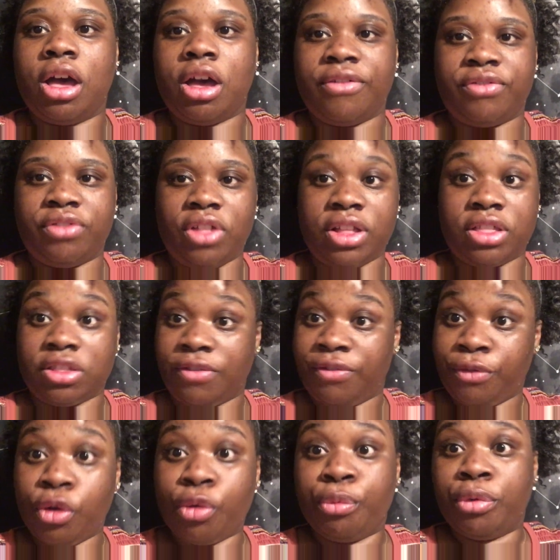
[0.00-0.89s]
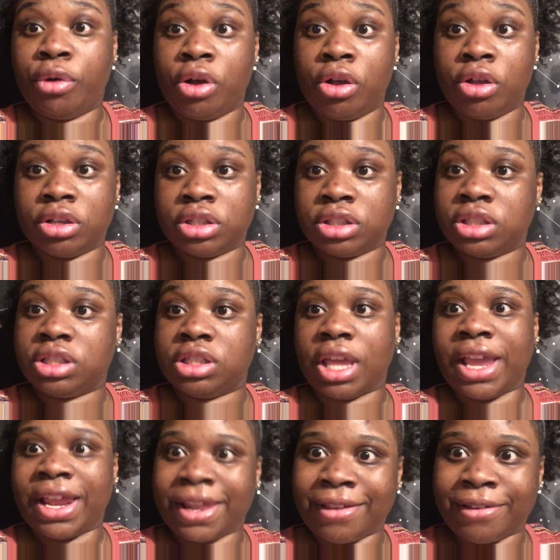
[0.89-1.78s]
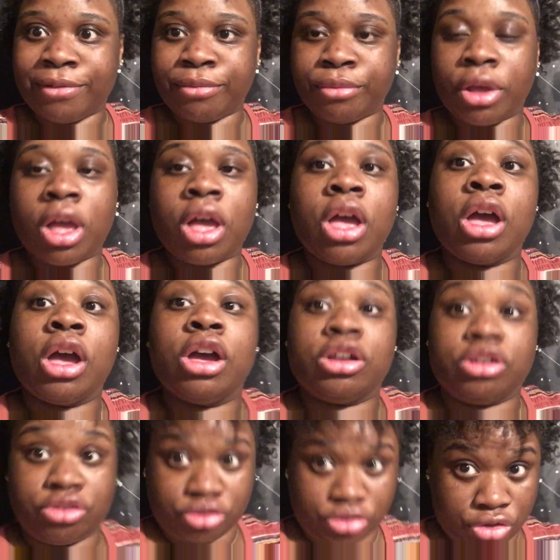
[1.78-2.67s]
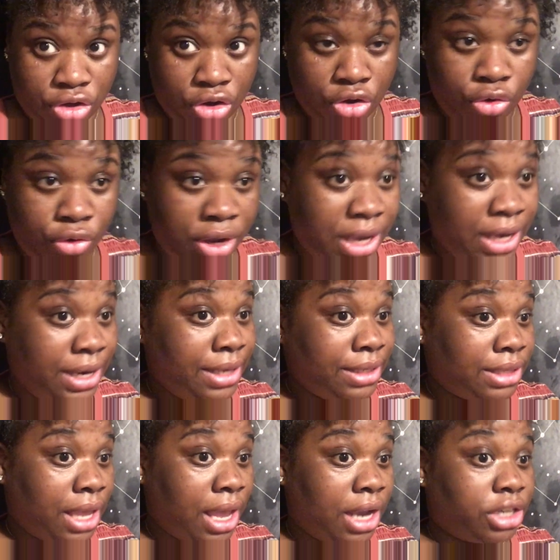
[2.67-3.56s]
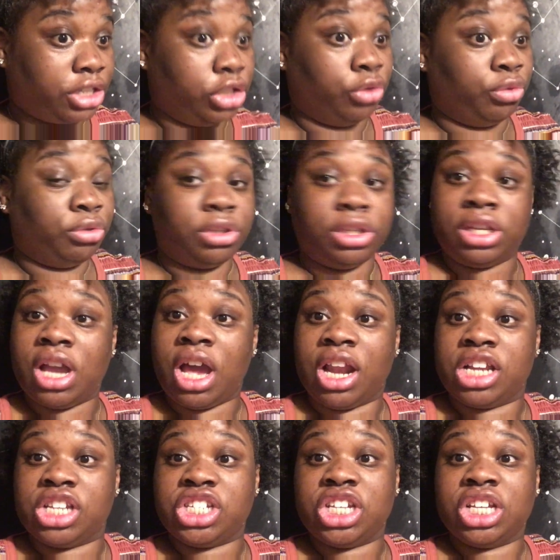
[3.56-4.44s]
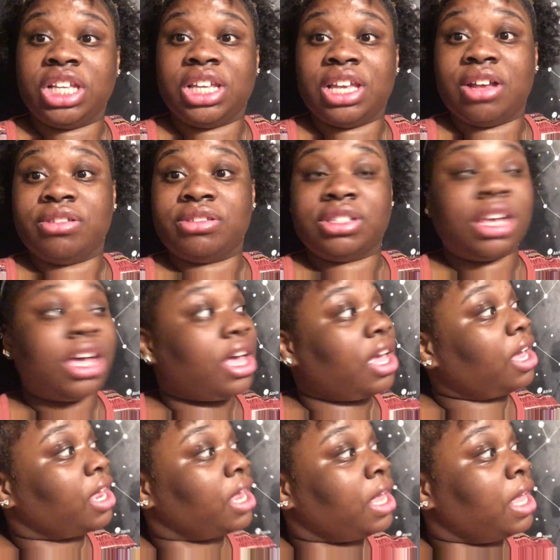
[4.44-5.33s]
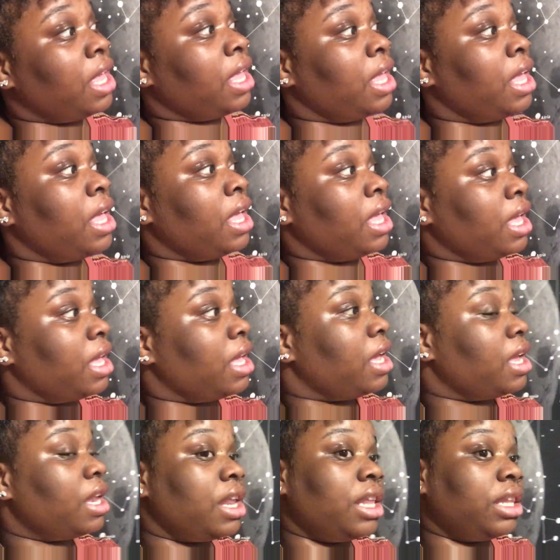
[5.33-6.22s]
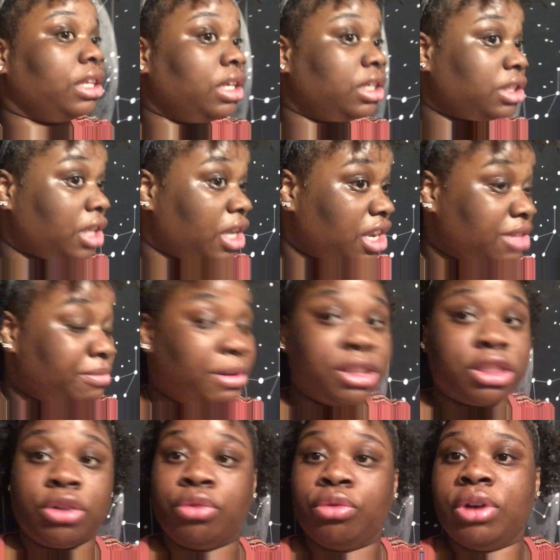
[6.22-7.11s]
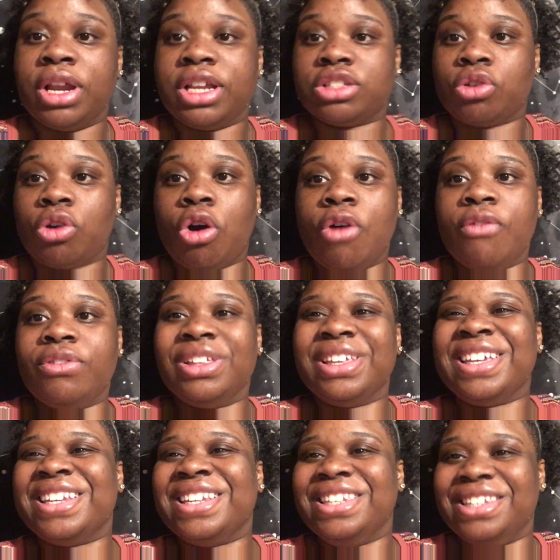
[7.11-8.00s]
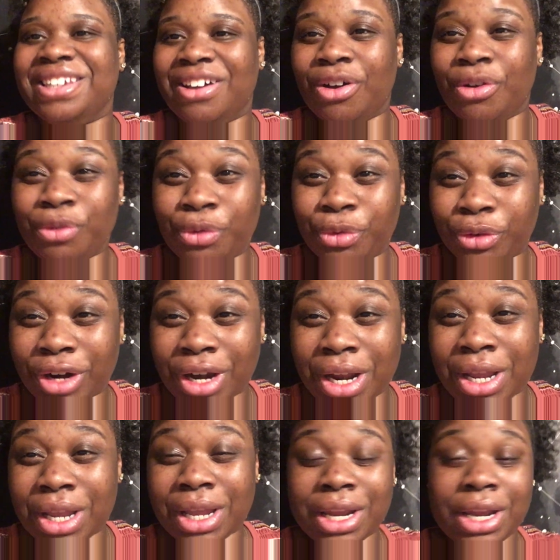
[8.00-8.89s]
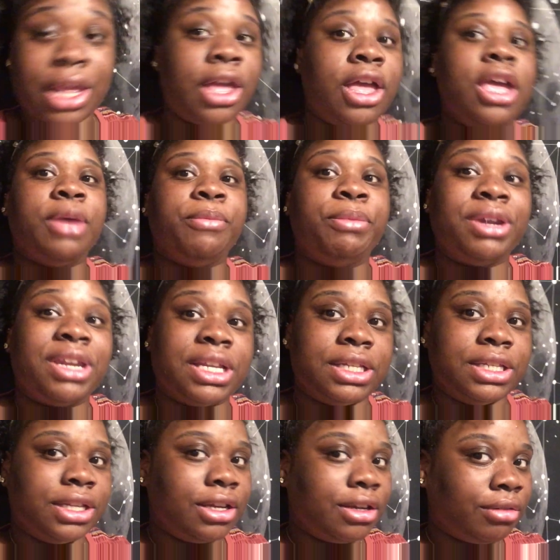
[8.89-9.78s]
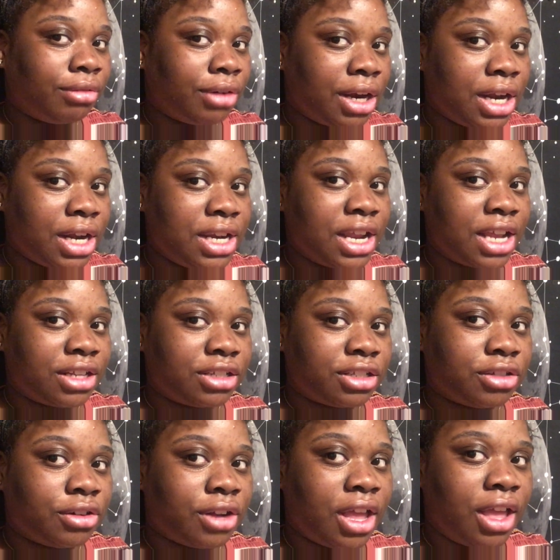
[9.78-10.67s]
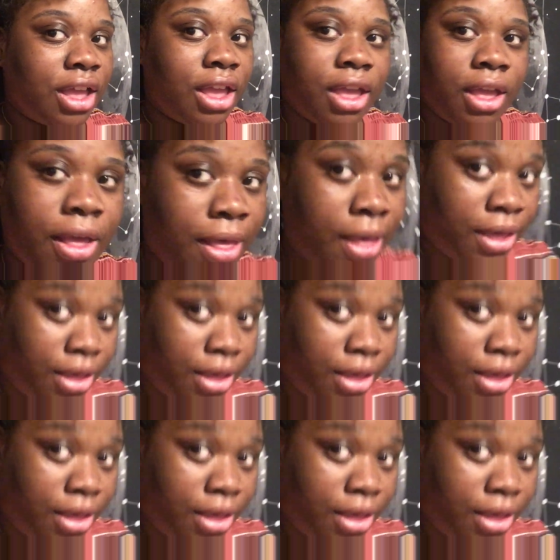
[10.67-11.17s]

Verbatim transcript: of like the football stadium. So, and it's actually really kind of chilly outside. And it looks like it's about to rain, so hopefully it don't rain. But it did rain yesterday.